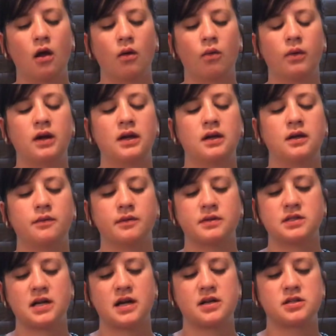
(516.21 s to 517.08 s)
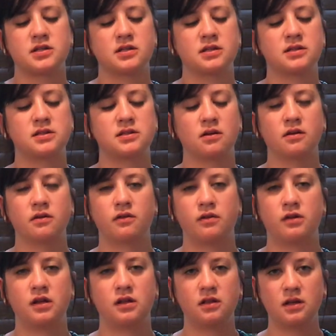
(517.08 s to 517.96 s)
We need to attach this
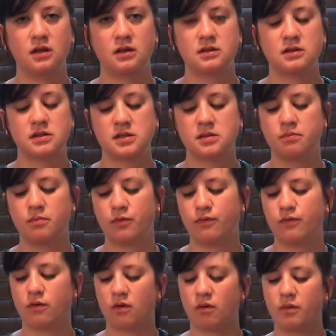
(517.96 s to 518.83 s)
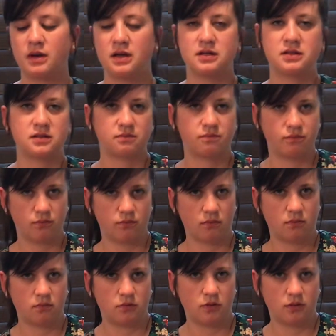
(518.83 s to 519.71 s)
onto this before we
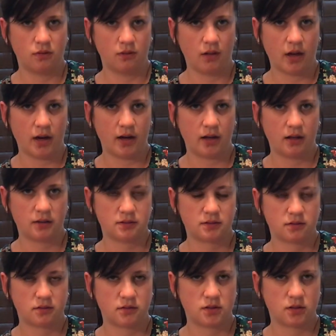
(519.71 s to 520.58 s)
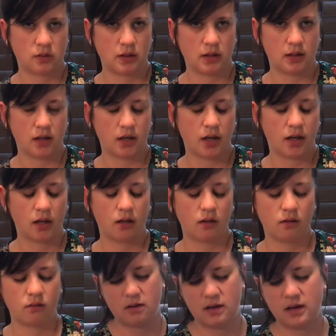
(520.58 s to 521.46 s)
do the lining and start sewing the lining.
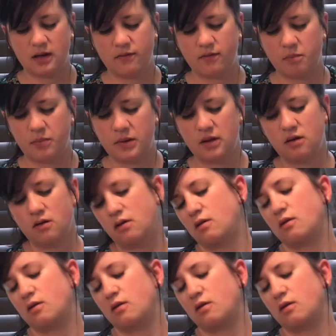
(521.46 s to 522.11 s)
I have it pinned.